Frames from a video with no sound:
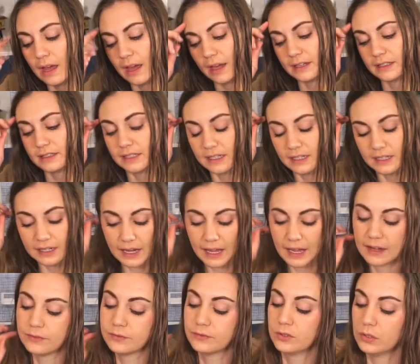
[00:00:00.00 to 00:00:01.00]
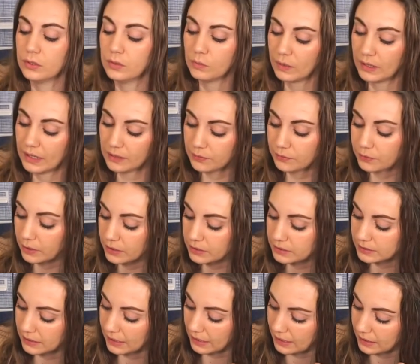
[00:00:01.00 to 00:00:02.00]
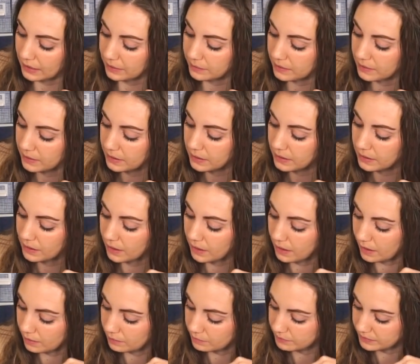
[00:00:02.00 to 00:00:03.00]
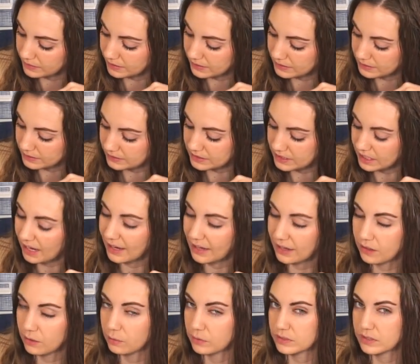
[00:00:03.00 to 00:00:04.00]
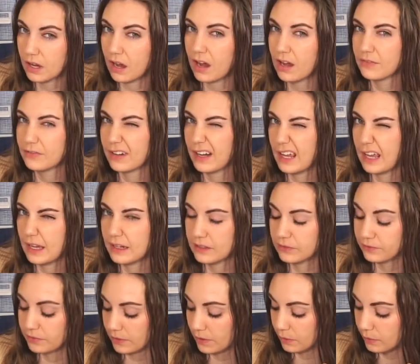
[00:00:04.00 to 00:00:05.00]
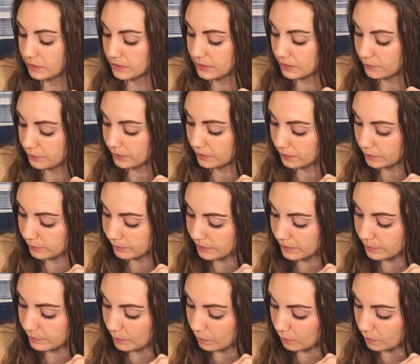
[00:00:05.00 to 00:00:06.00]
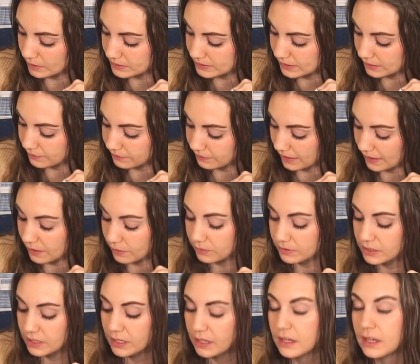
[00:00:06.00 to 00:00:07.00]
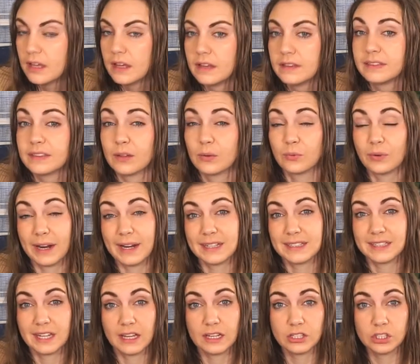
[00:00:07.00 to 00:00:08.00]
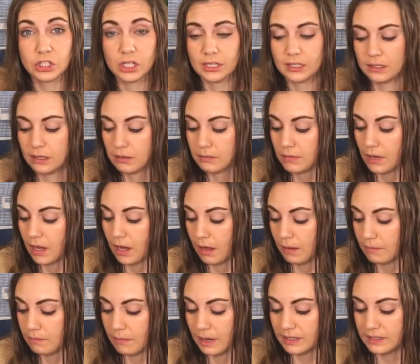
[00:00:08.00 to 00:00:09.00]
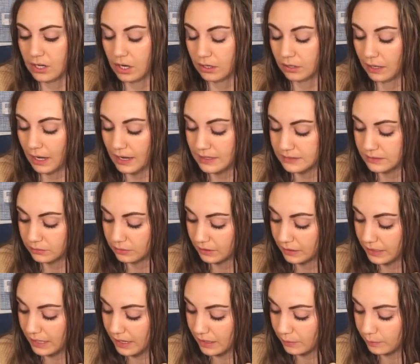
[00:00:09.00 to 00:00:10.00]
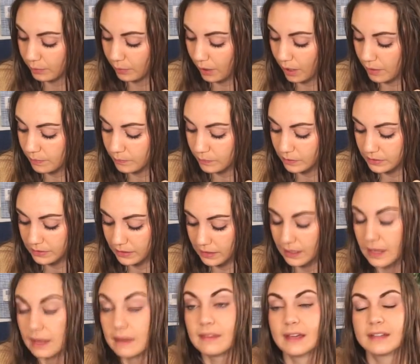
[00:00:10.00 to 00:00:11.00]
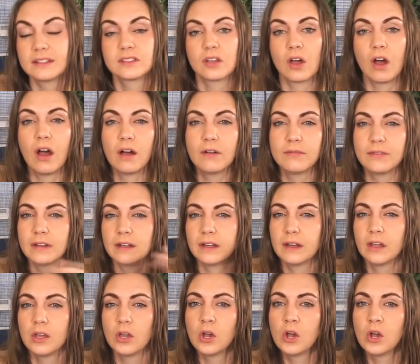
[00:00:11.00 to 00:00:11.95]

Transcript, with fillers: I did have to, when it first came, Um, this dial was off and I had to fiddle with it for a little bit, but once I found the right tension, um, my daughter hasn't really had a problem with it, and that's often